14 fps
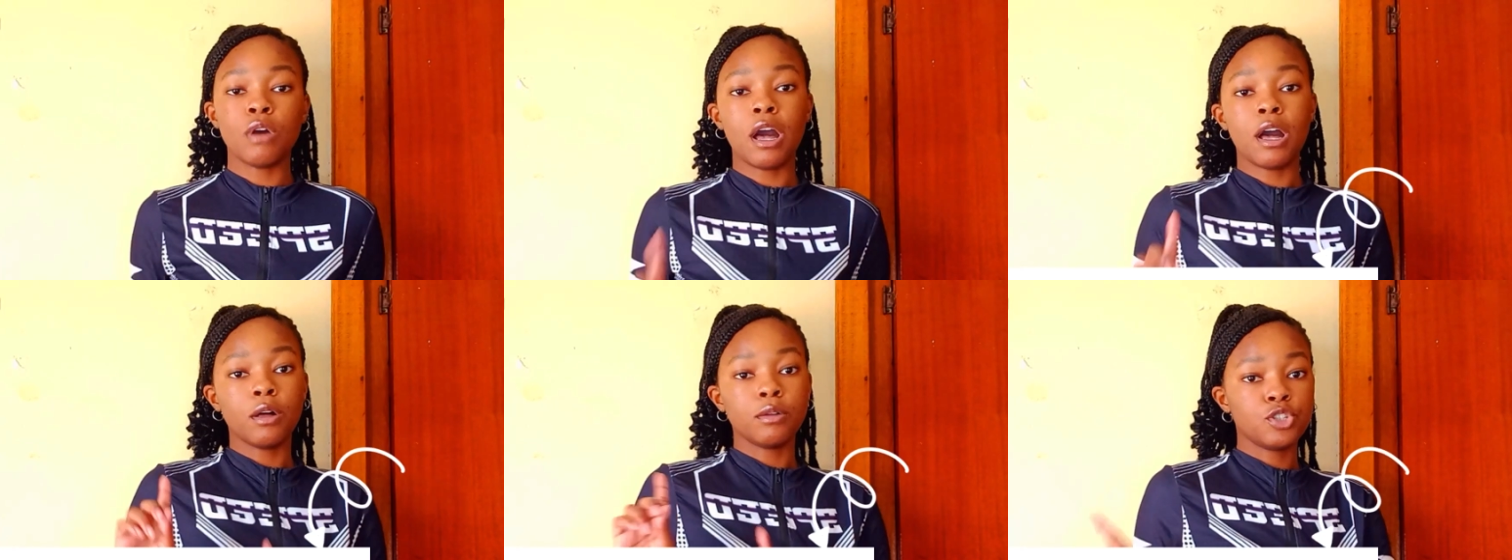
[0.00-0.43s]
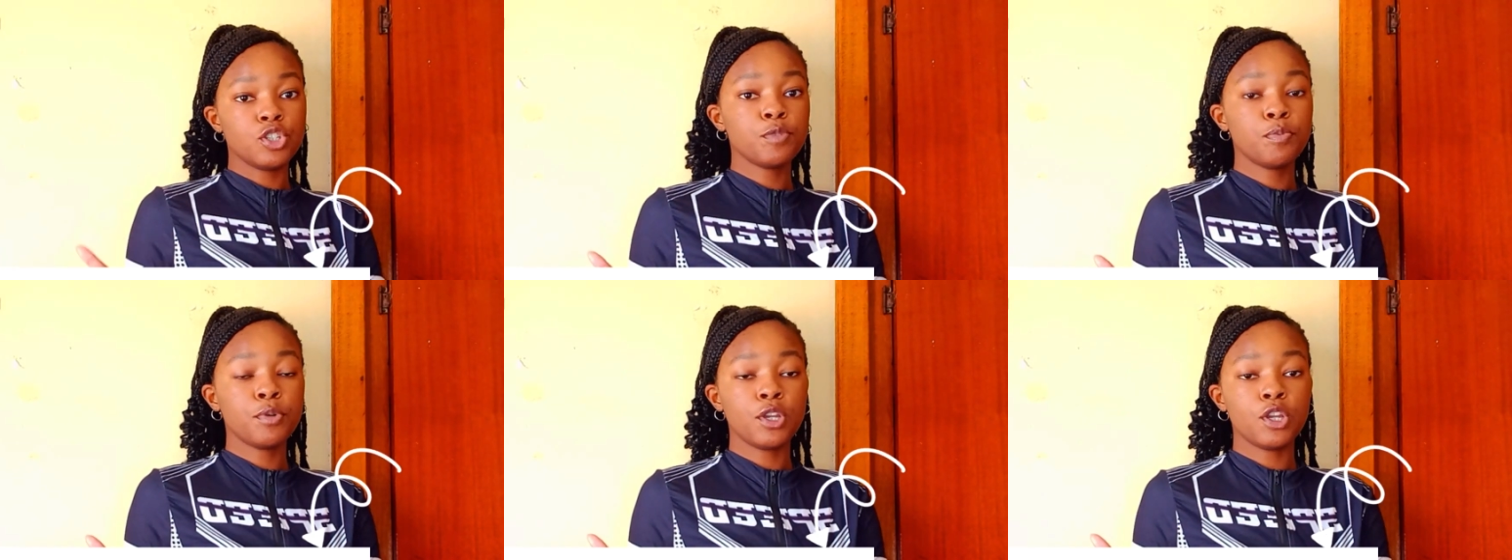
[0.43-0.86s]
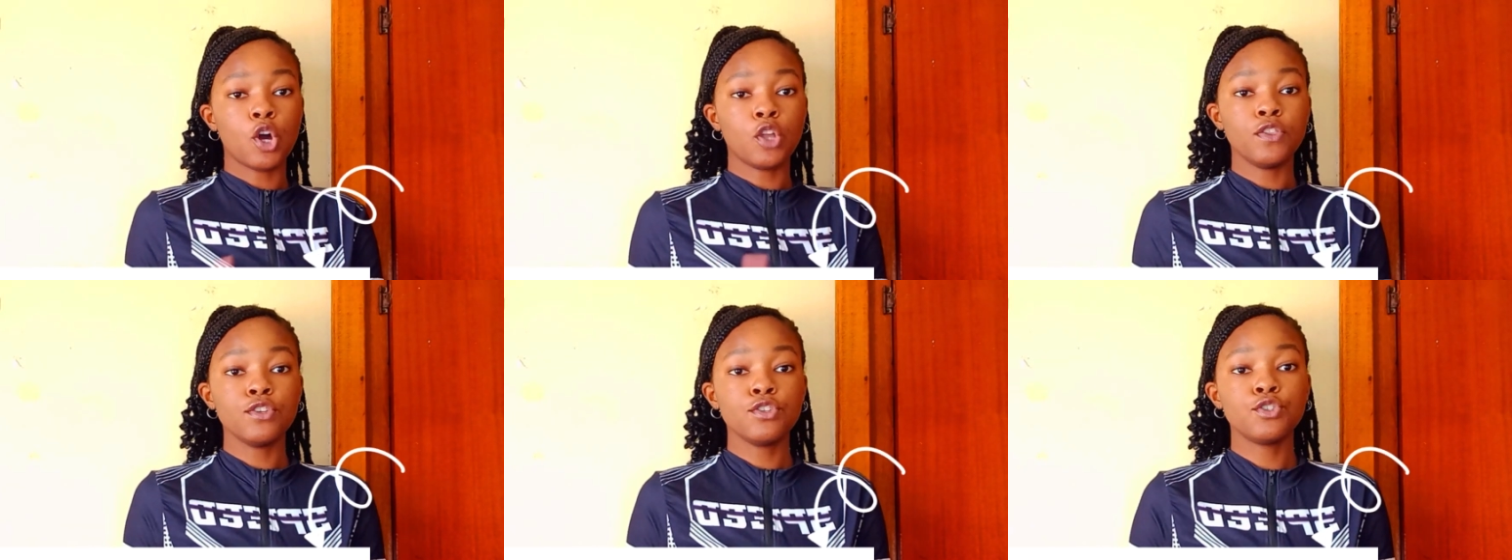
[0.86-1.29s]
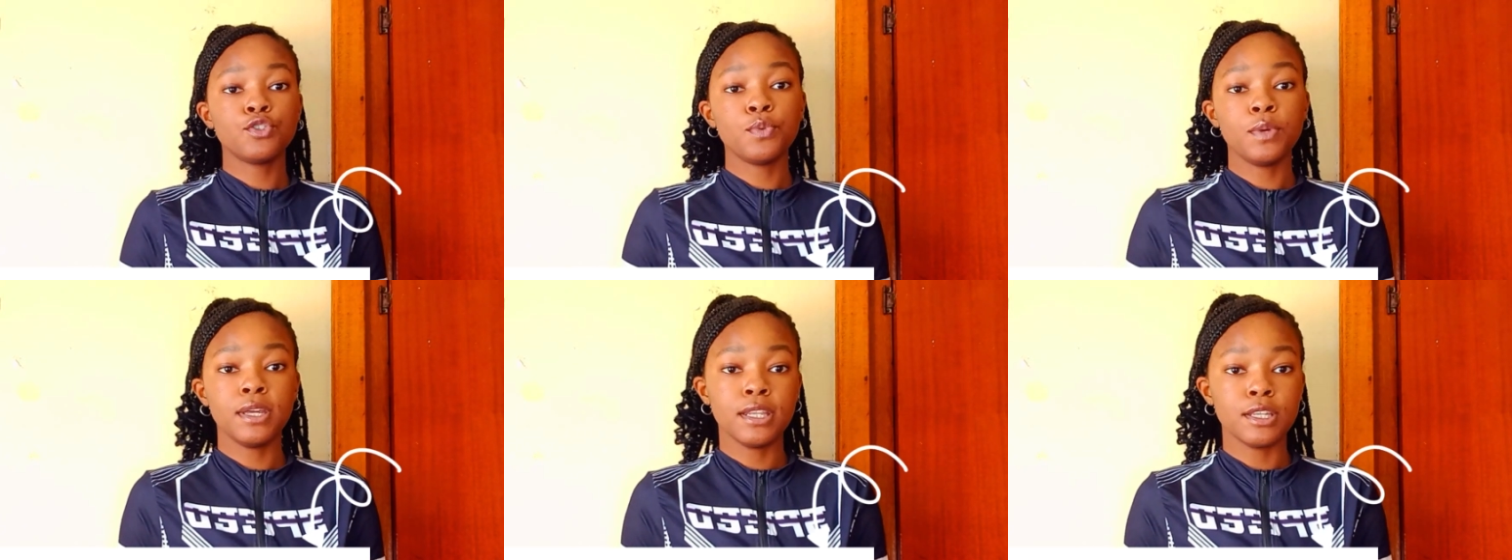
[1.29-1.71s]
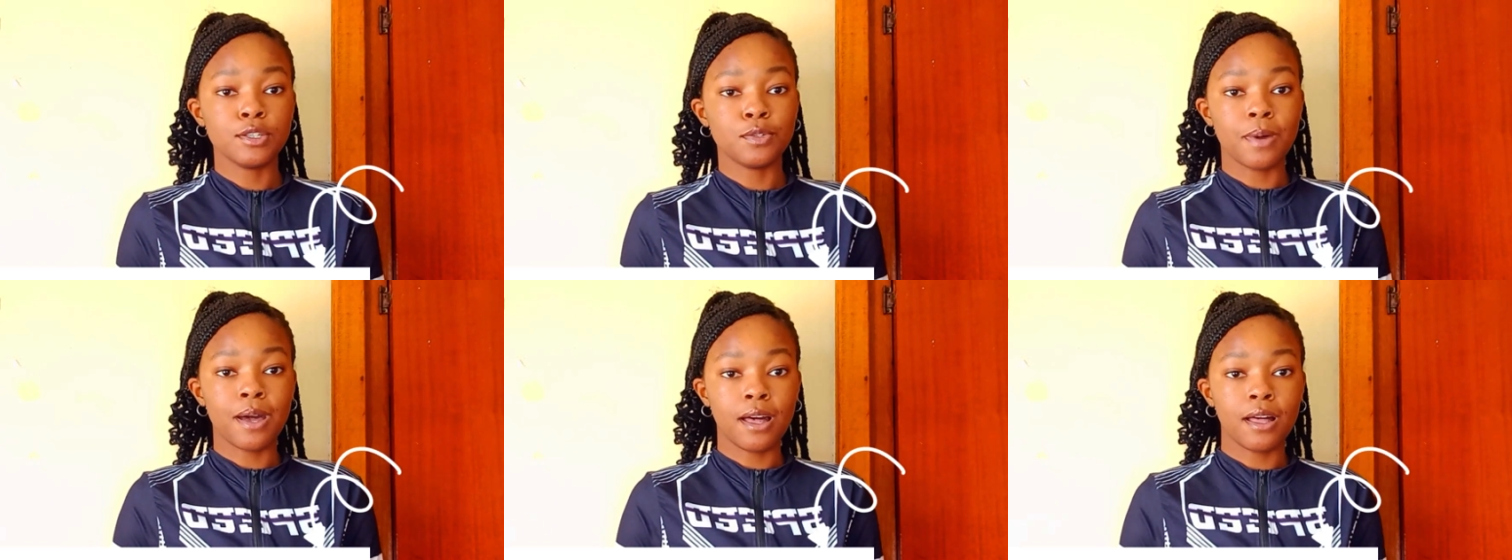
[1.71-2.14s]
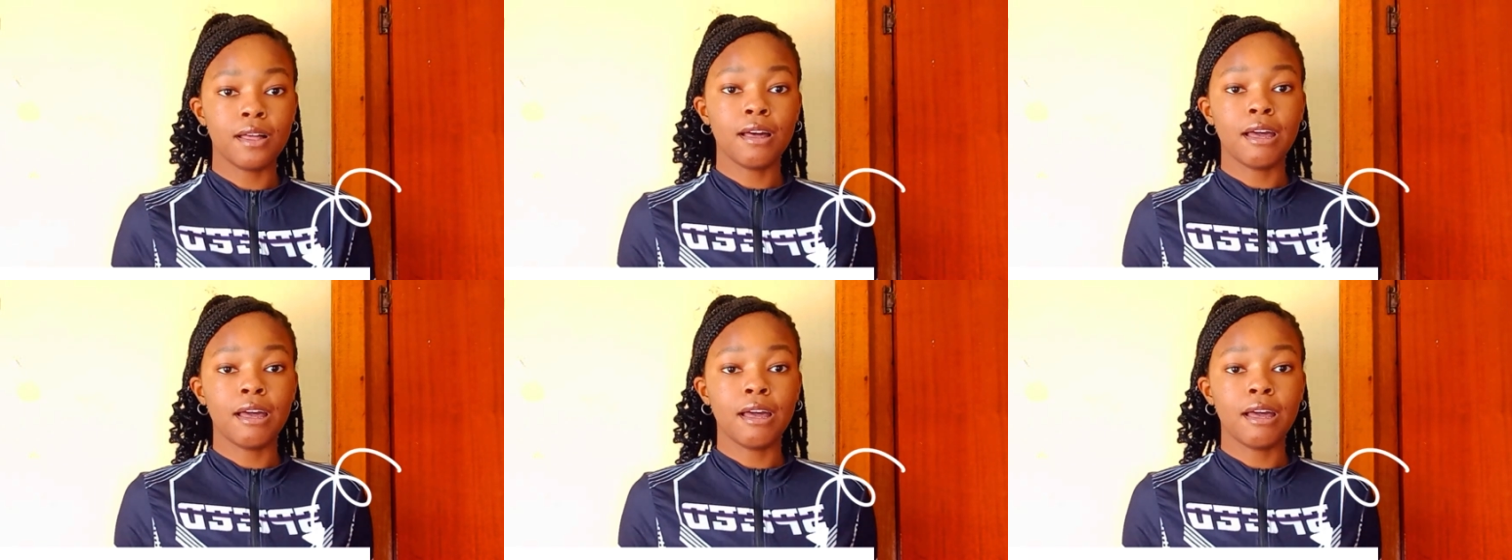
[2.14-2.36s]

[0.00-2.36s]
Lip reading: I'll just put it on the screen as well,